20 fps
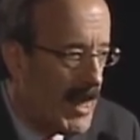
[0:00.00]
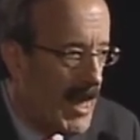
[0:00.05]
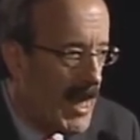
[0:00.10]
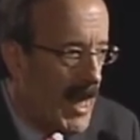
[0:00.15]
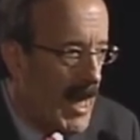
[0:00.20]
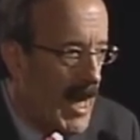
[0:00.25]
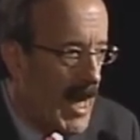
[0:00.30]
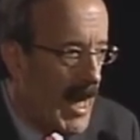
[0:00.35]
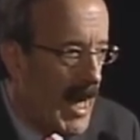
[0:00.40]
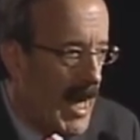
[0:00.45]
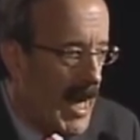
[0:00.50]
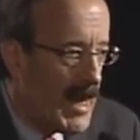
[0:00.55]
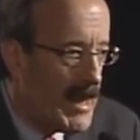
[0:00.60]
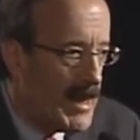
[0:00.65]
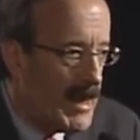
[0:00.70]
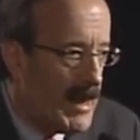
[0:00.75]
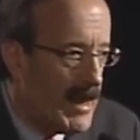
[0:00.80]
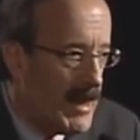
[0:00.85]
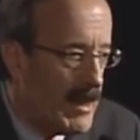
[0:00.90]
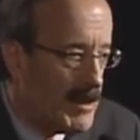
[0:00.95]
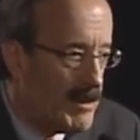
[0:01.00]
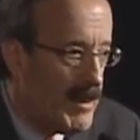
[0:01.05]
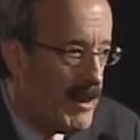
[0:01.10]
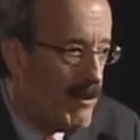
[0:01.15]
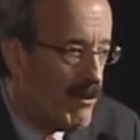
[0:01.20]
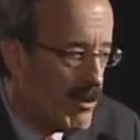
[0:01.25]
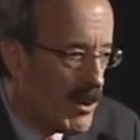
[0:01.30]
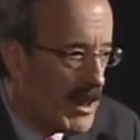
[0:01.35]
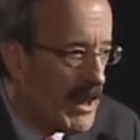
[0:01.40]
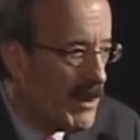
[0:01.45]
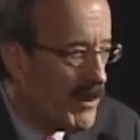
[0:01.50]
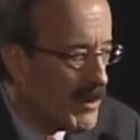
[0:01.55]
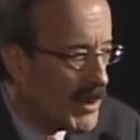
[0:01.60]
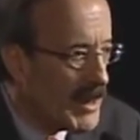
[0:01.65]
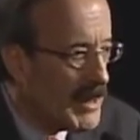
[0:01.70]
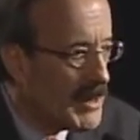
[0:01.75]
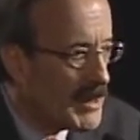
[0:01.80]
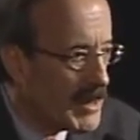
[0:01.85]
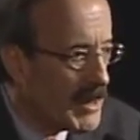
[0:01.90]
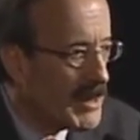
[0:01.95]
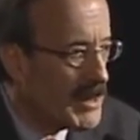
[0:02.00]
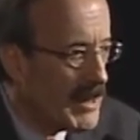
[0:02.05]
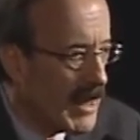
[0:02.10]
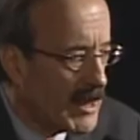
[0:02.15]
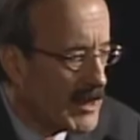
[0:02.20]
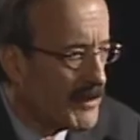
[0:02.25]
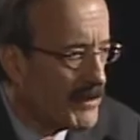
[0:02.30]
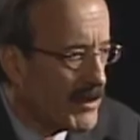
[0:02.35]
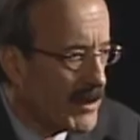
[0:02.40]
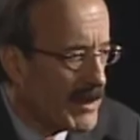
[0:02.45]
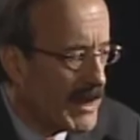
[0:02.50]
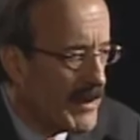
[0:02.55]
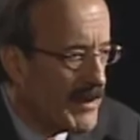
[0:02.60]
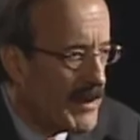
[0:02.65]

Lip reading: And it's been really, really successful. And this